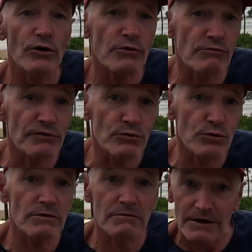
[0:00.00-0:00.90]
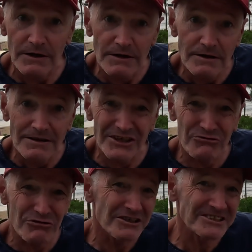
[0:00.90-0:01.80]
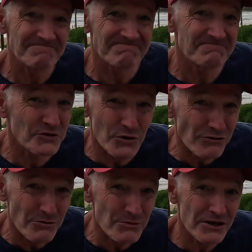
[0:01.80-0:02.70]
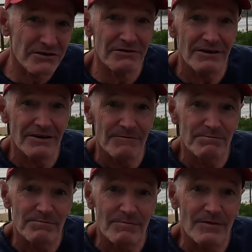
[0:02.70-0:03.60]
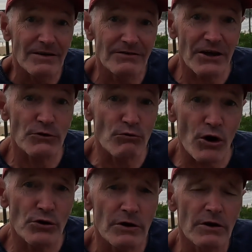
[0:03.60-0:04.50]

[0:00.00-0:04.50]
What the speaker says: of the resort, literally 200 metres down the road,